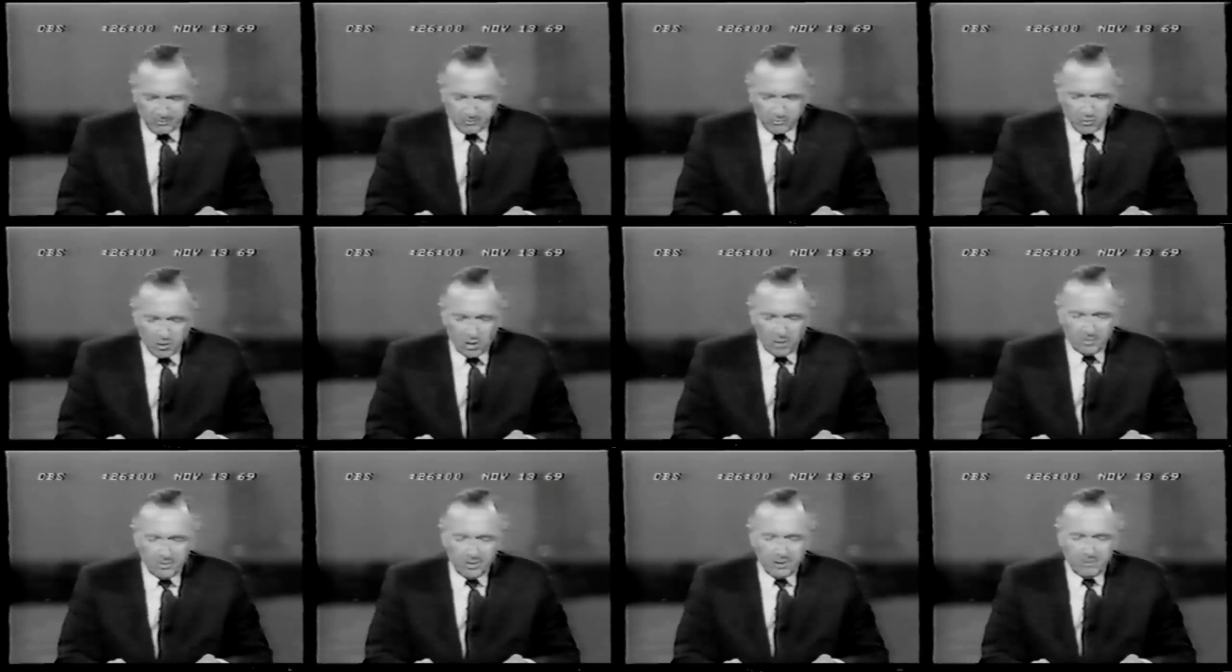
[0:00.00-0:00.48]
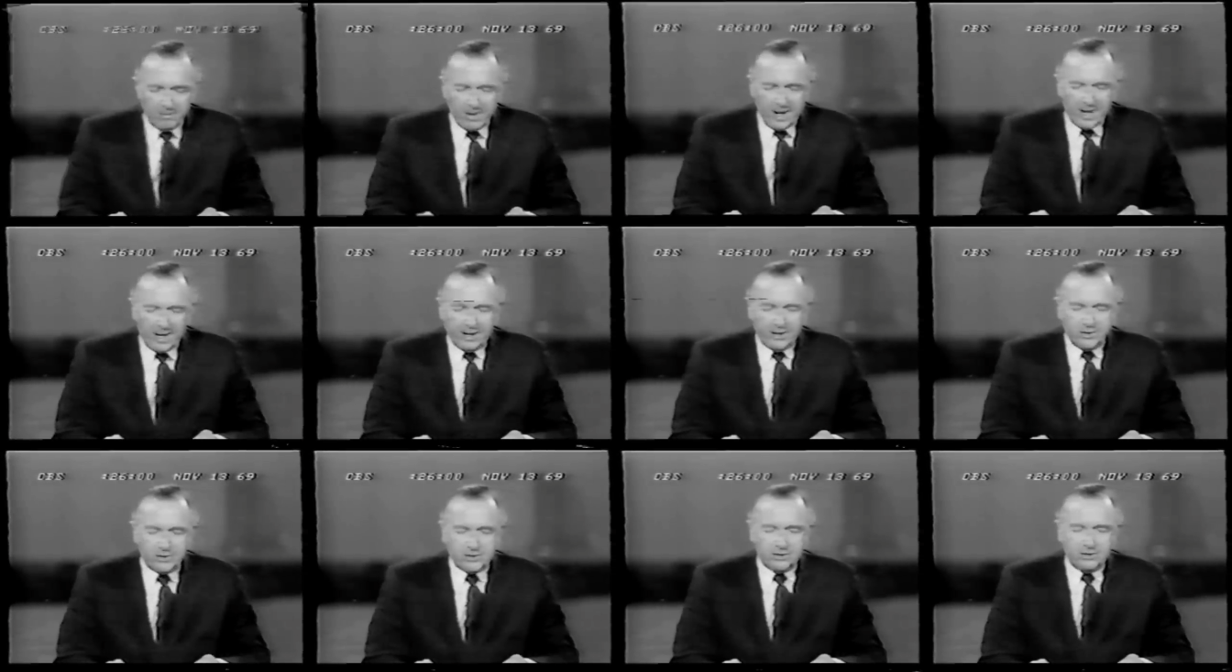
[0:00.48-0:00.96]
former
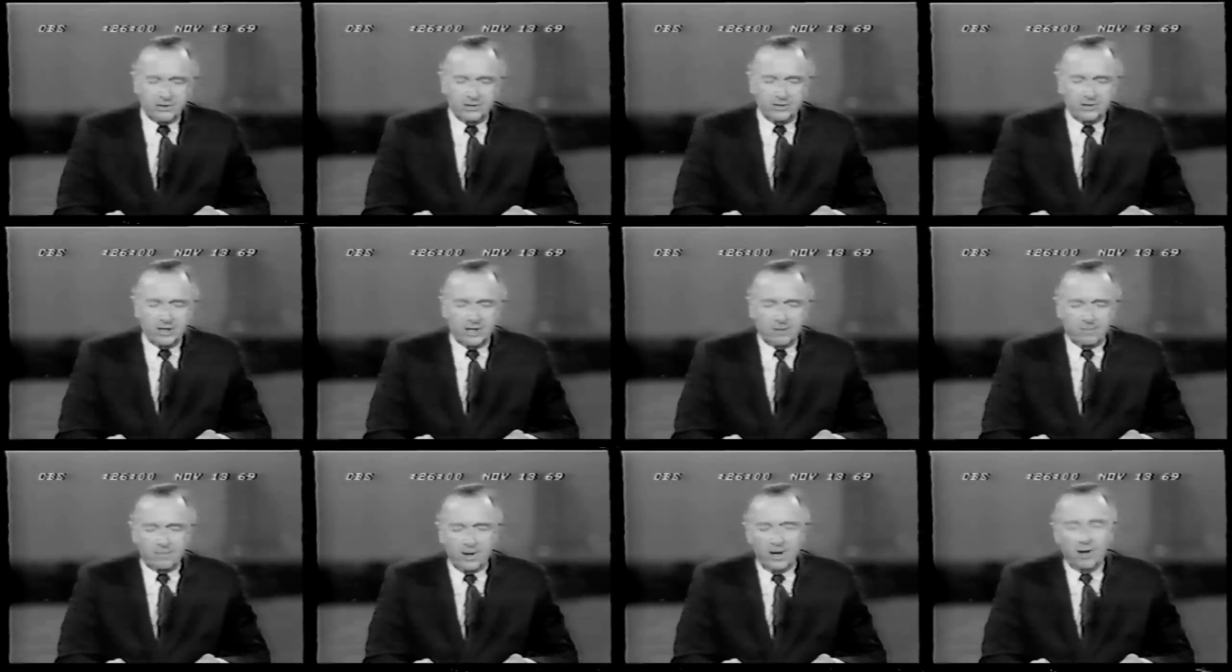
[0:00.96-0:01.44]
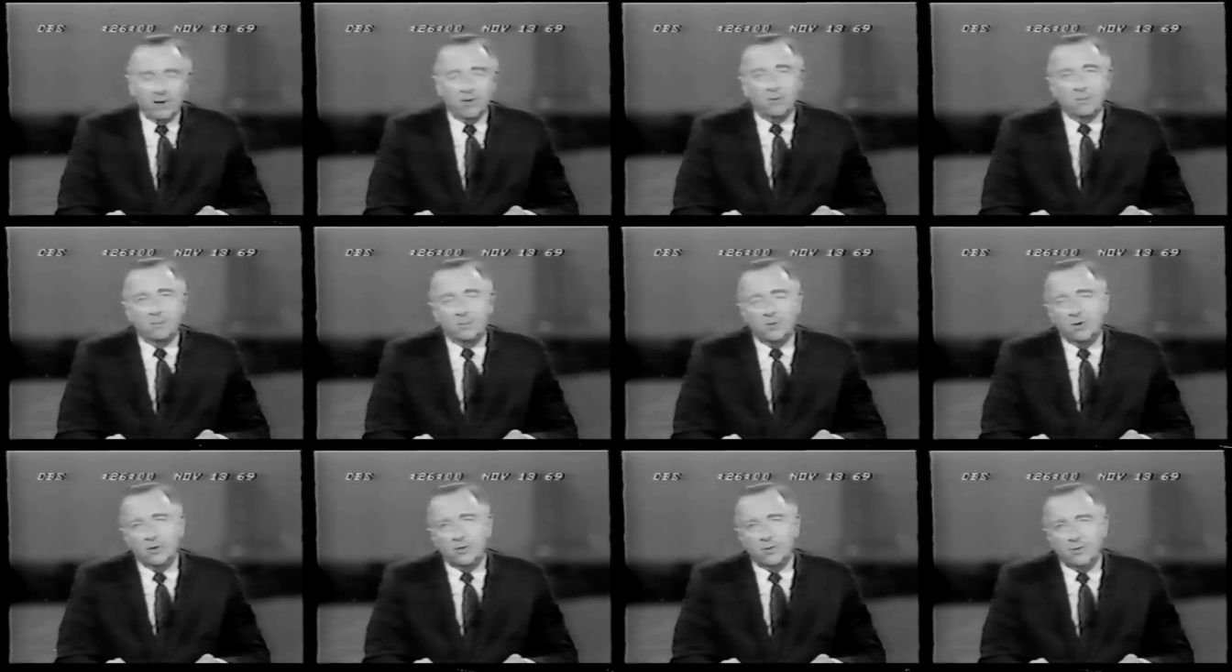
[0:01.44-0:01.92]
manager of the Apollo
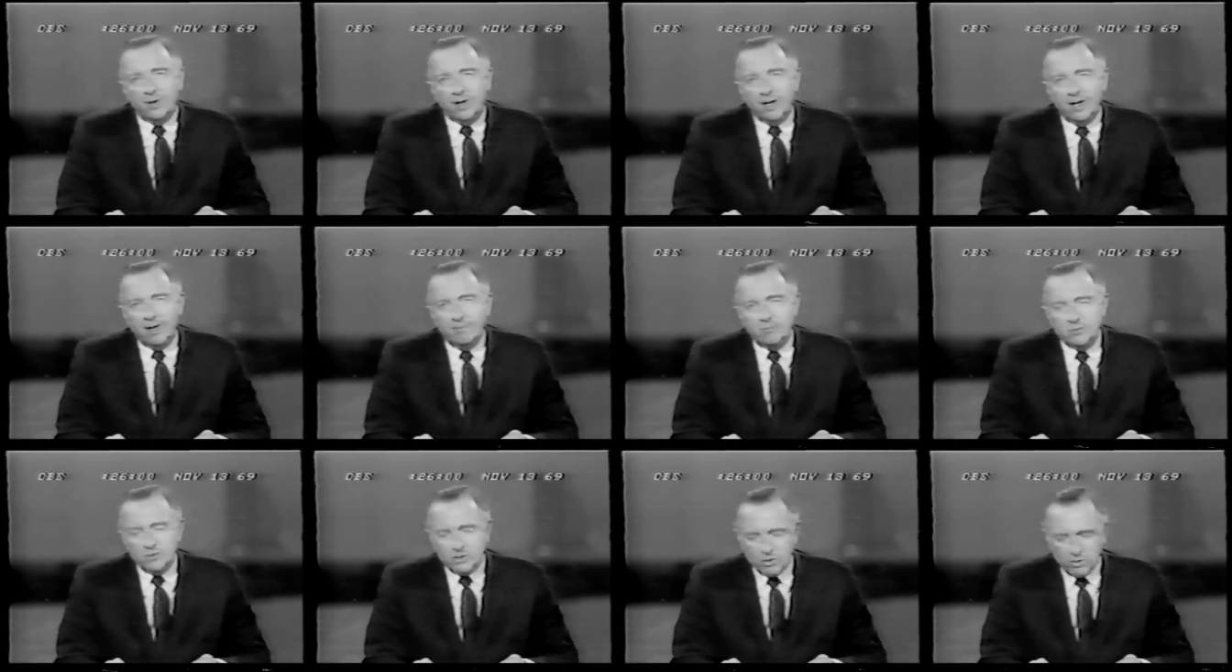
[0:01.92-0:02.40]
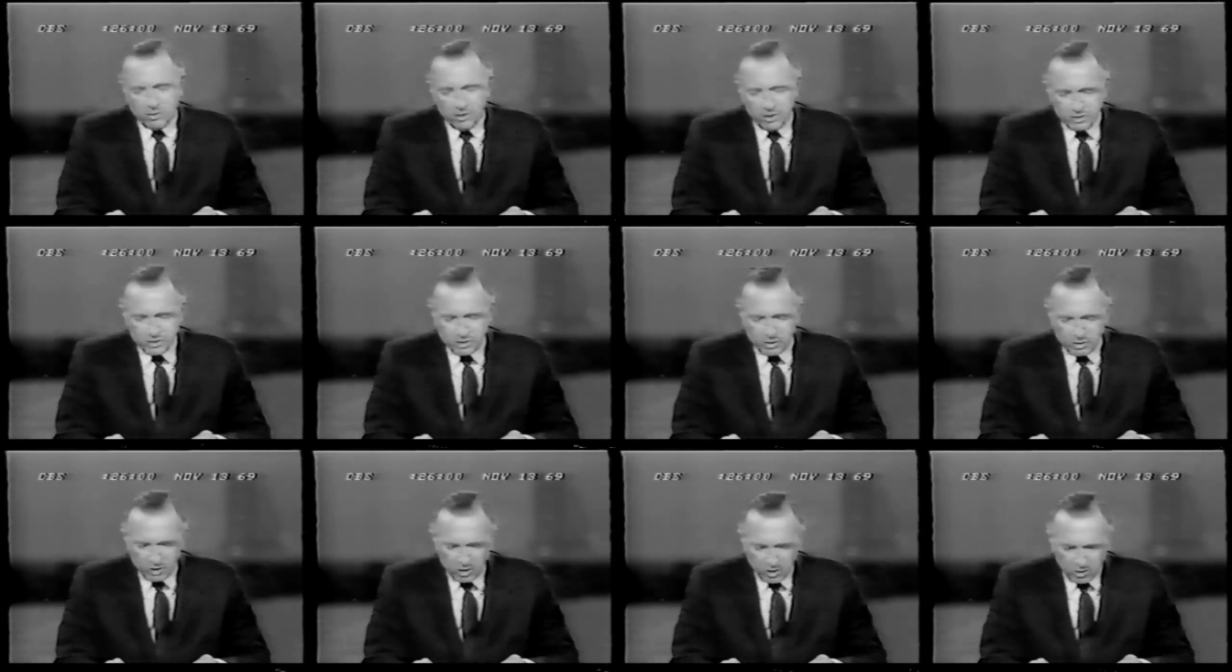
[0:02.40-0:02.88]
program,
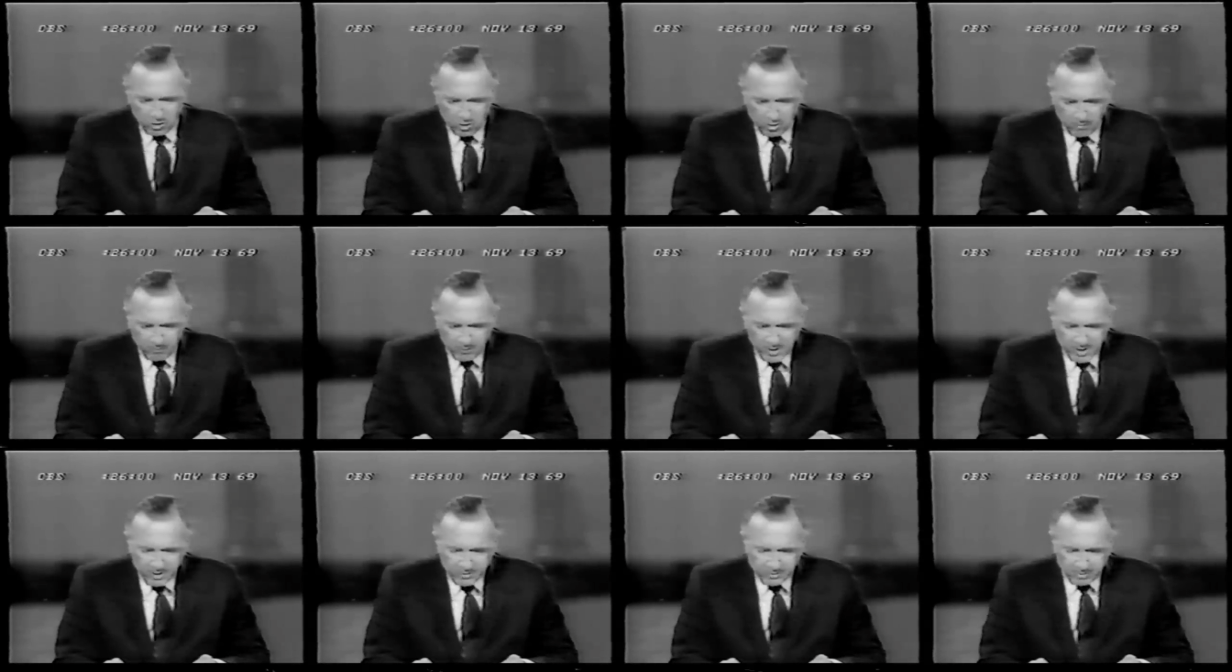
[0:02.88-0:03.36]
George Low,